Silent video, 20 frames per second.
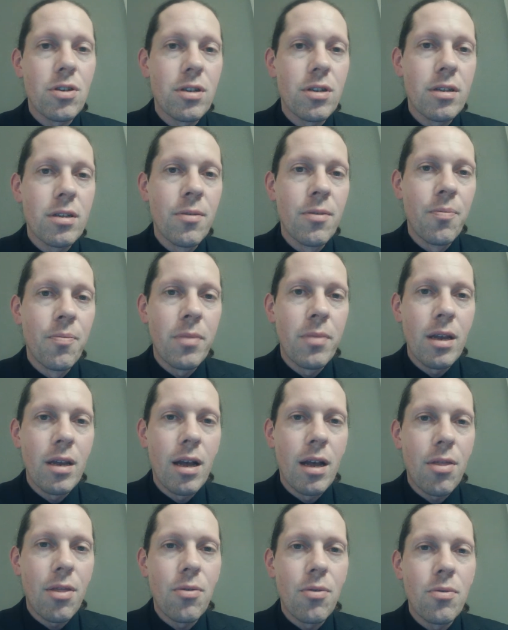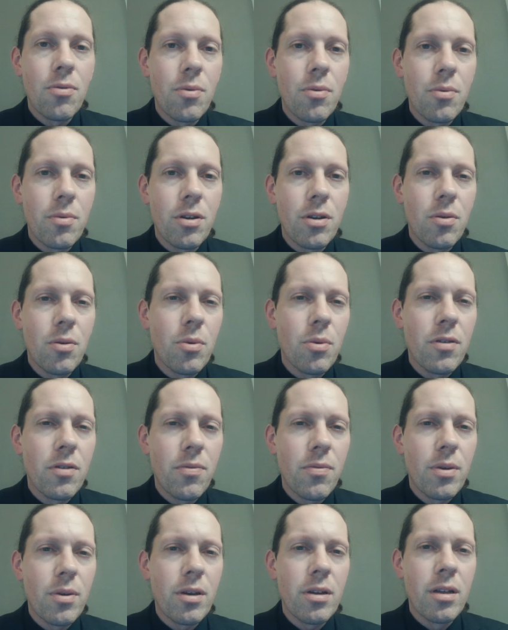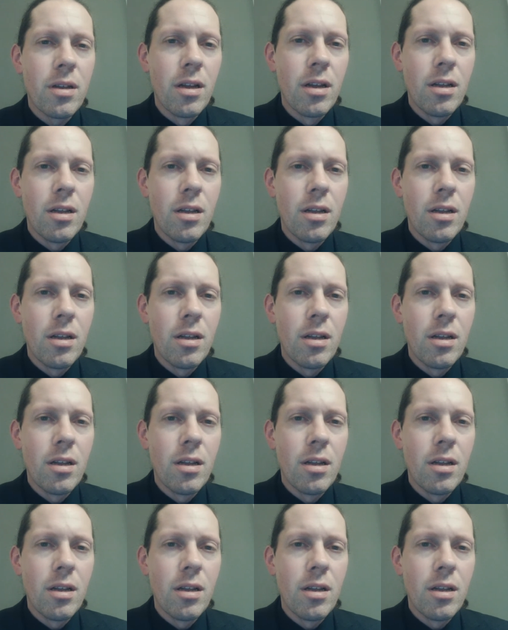and I thought, what if we